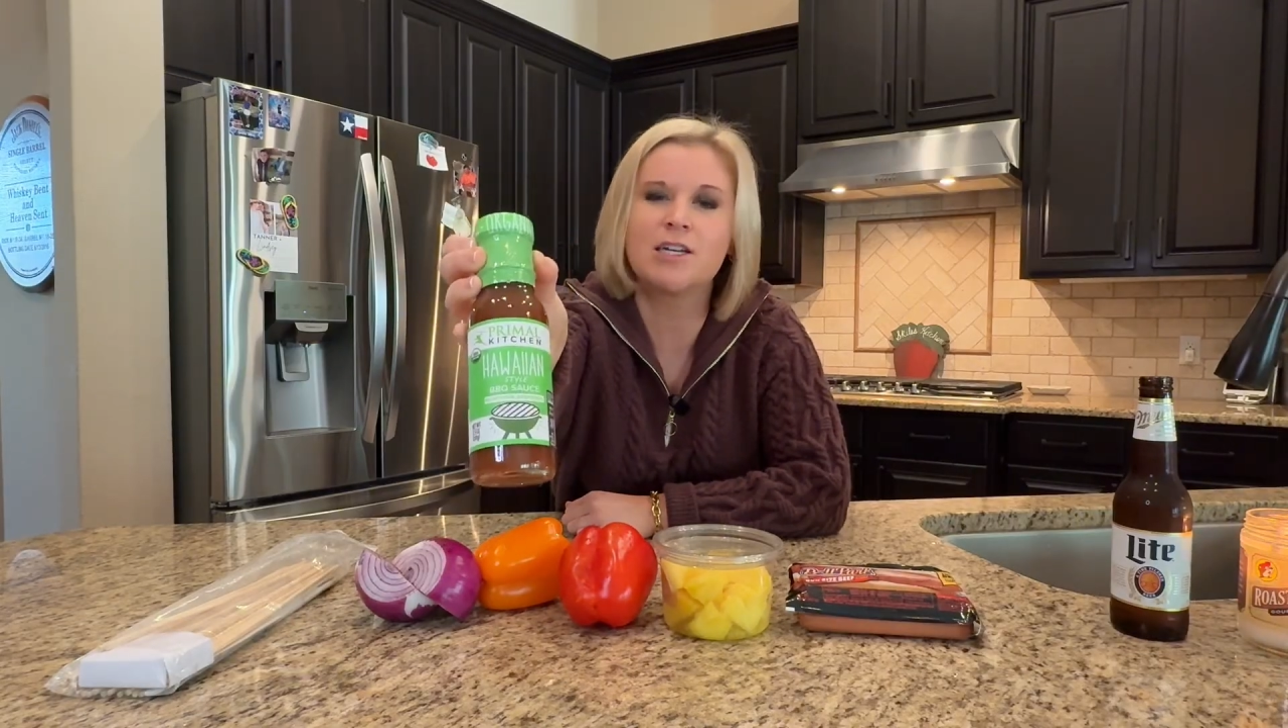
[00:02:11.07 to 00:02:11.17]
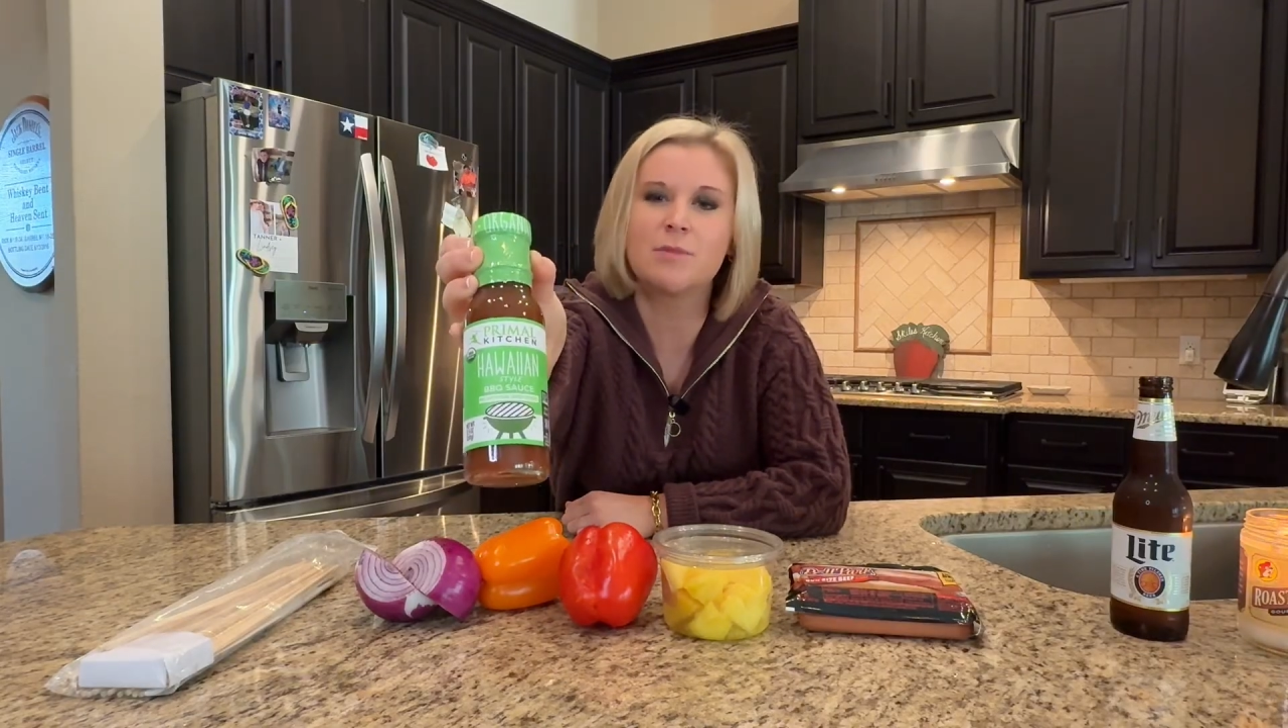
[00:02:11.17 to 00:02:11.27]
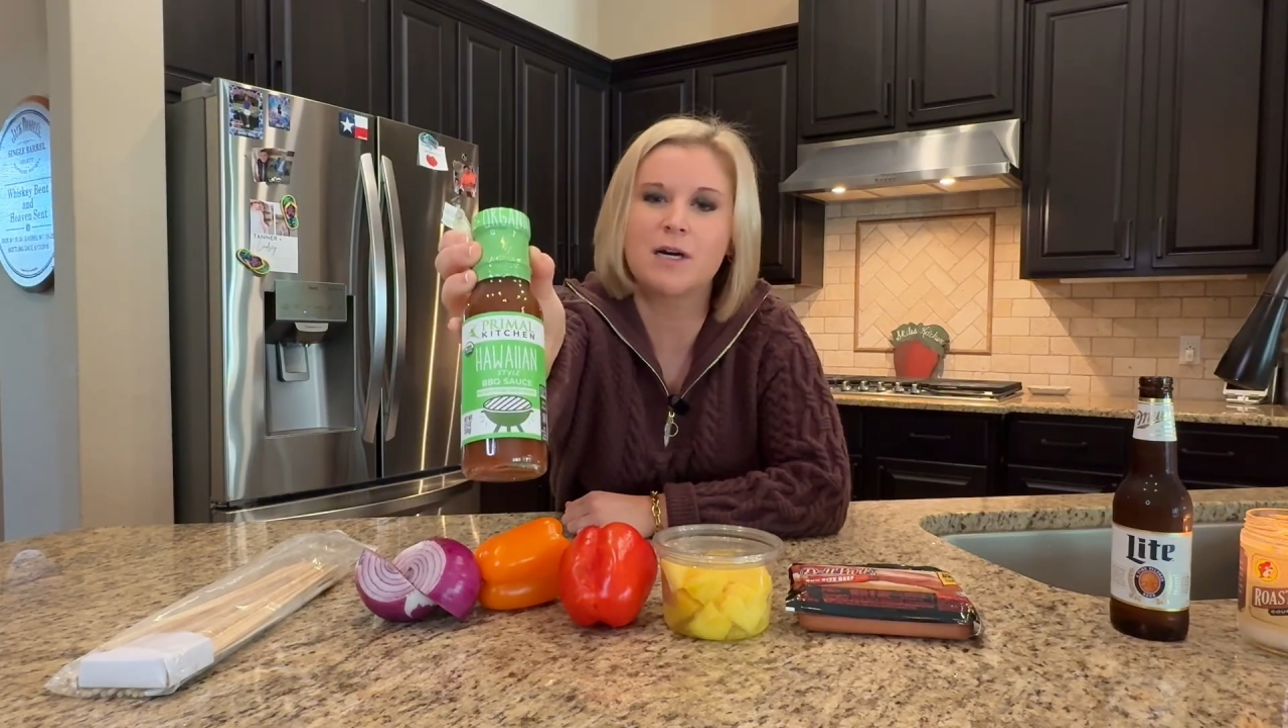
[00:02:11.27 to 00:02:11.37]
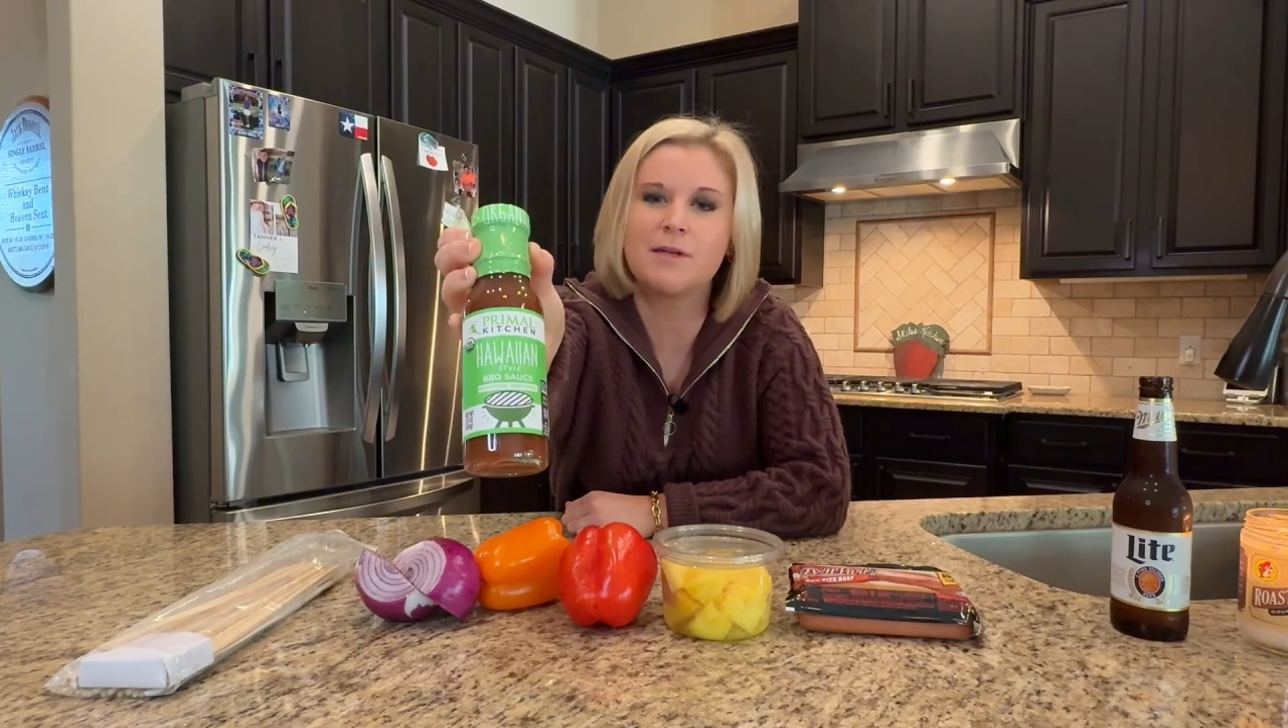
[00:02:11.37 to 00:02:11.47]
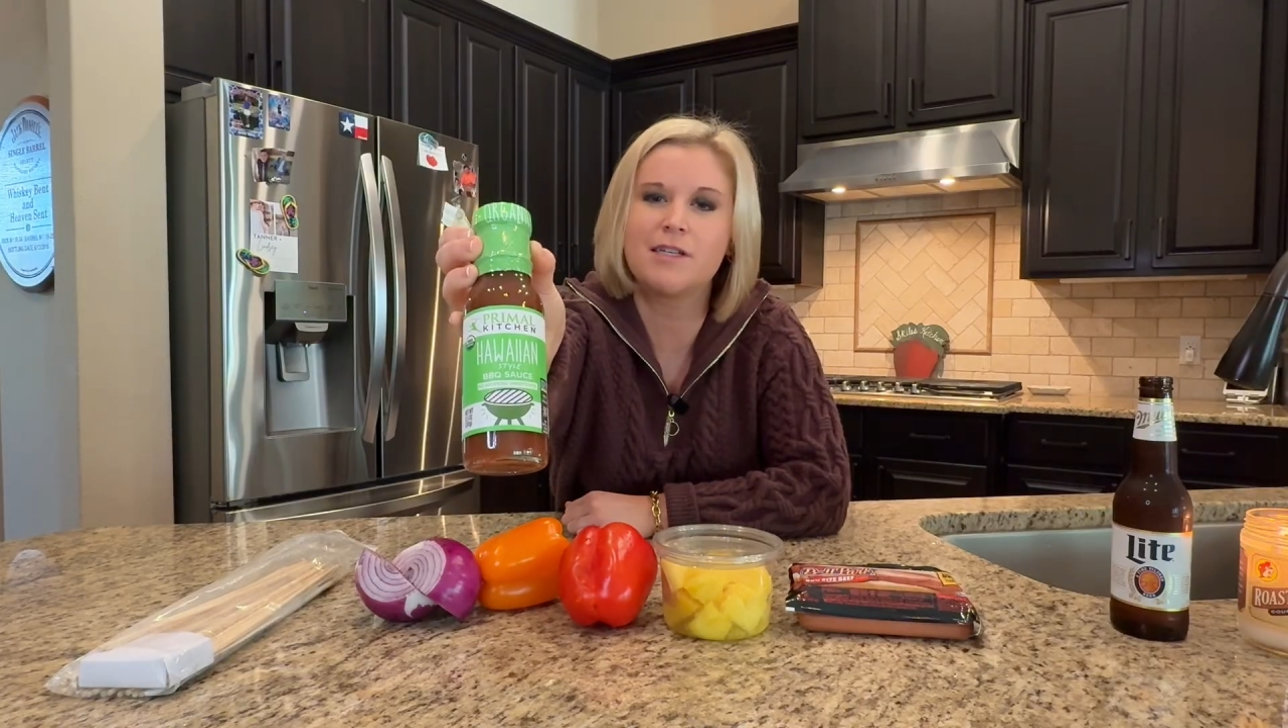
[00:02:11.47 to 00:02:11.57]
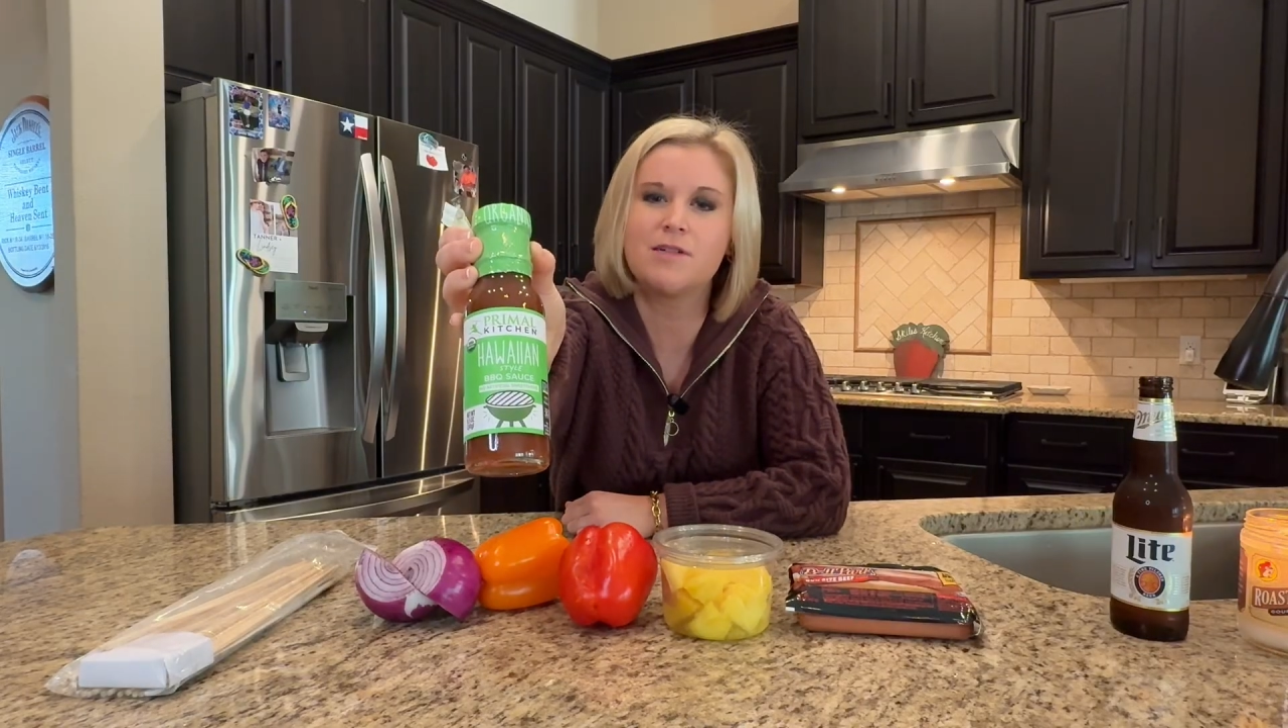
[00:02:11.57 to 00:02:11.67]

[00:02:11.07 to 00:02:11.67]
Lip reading: barbecue